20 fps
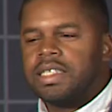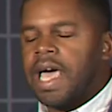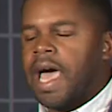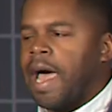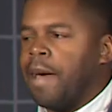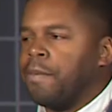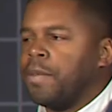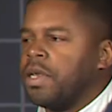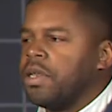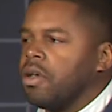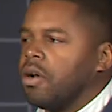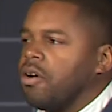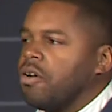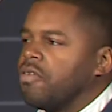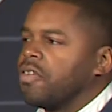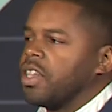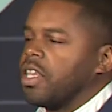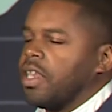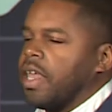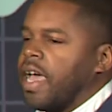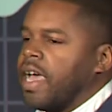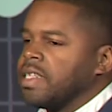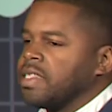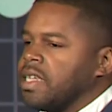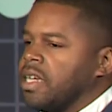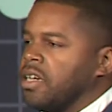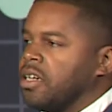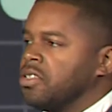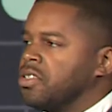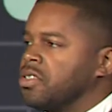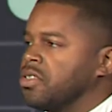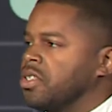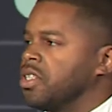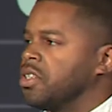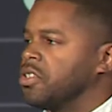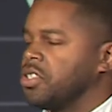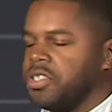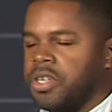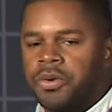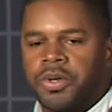happened over the last 100
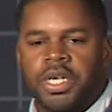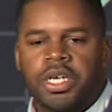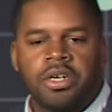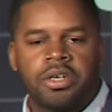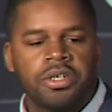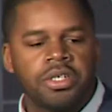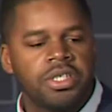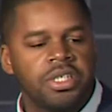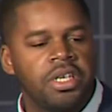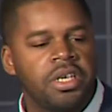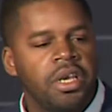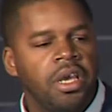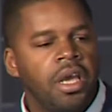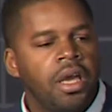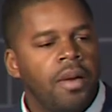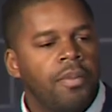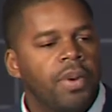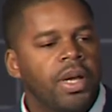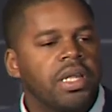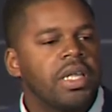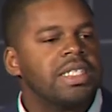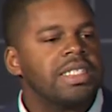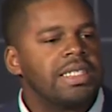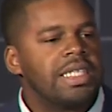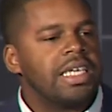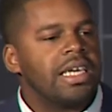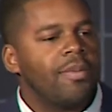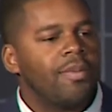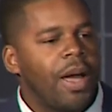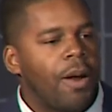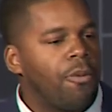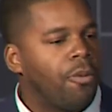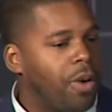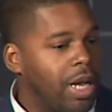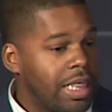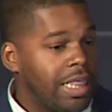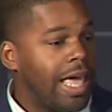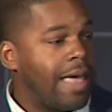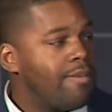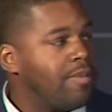or so years. But let's think about
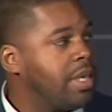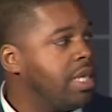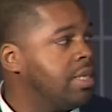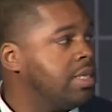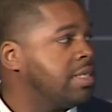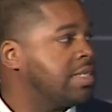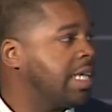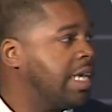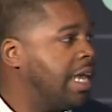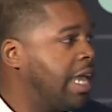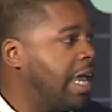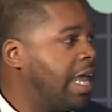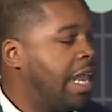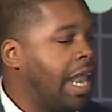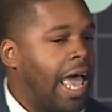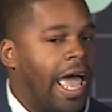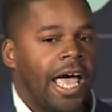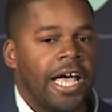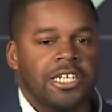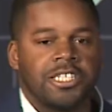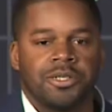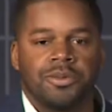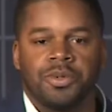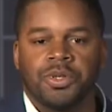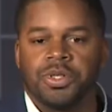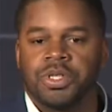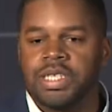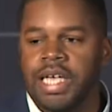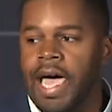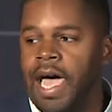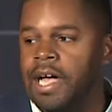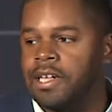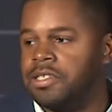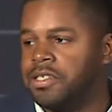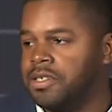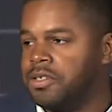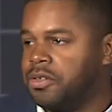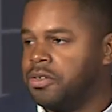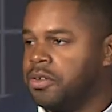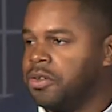what that means in actual
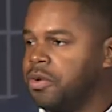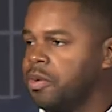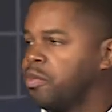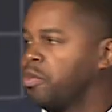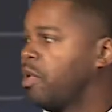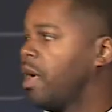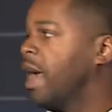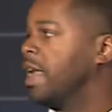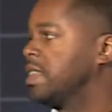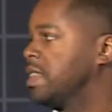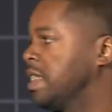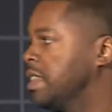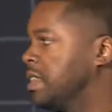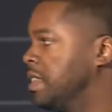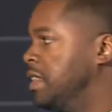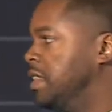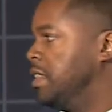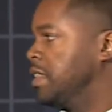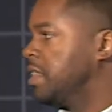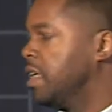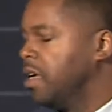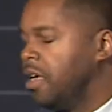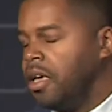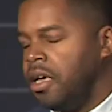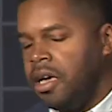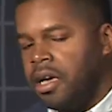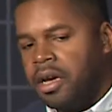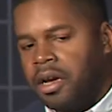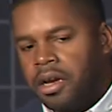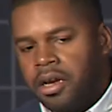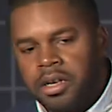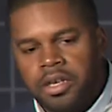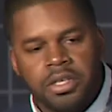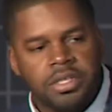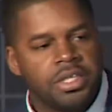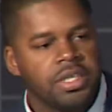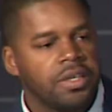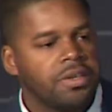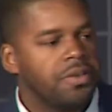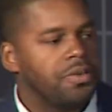tactical processes.
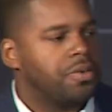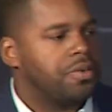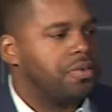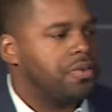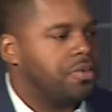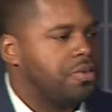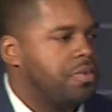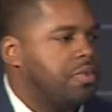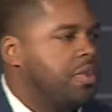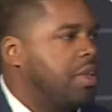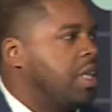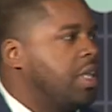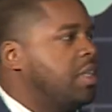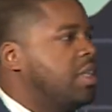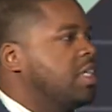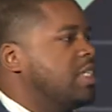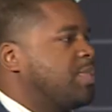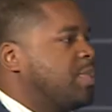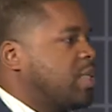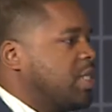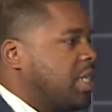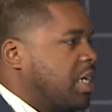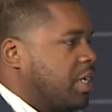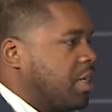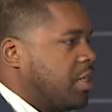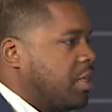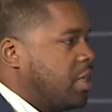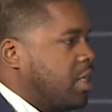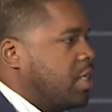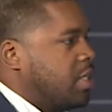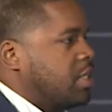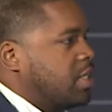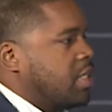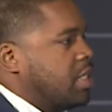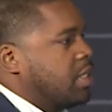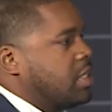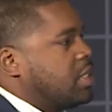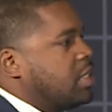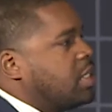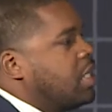So in this particular
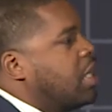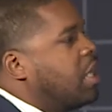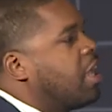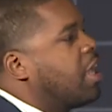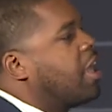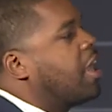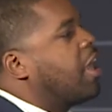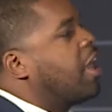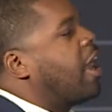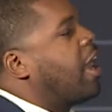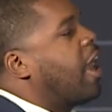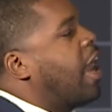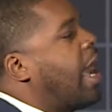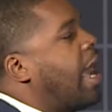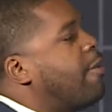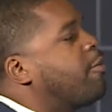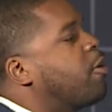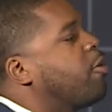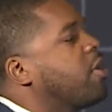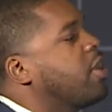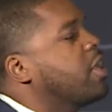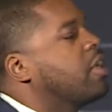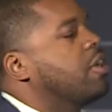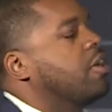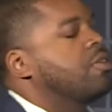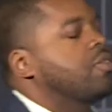instance, I'm going to go